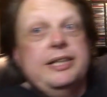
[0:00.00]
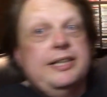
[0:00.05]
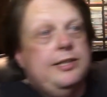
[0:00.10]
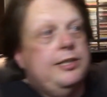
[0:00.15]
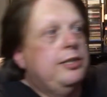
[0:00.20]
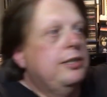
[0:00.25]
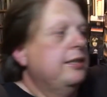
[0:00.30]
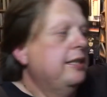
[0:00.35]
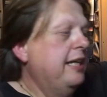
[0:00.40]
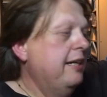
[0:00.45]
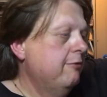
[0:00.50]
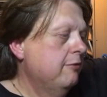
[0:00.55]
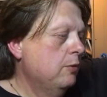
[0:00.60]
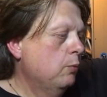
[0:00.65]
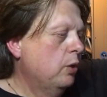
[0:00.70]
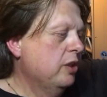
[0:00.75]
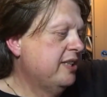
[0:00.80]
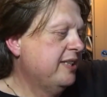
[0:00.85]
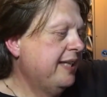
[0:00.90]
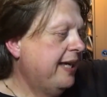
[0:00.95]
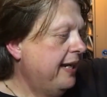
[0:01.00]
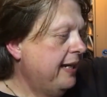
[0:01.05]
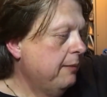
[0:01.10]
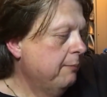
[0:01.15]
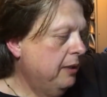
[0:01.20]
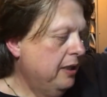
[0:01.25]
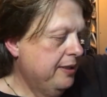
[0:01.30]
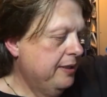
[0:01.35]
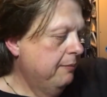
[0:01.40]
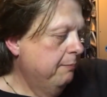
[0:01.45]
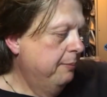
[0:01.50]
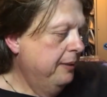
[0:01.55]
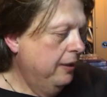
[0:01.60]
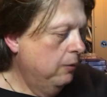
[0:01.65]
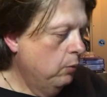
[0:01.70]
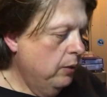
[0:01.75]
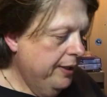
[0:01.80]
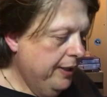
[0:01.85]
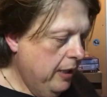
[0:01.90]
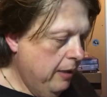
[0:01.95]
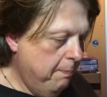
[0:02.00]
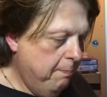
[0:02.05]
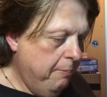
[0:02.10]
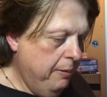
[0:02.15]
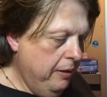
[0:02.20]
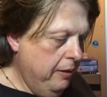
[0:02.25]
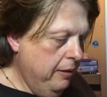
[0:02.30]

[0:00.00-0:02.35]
which Kieran was selling, but I didn't pick one up.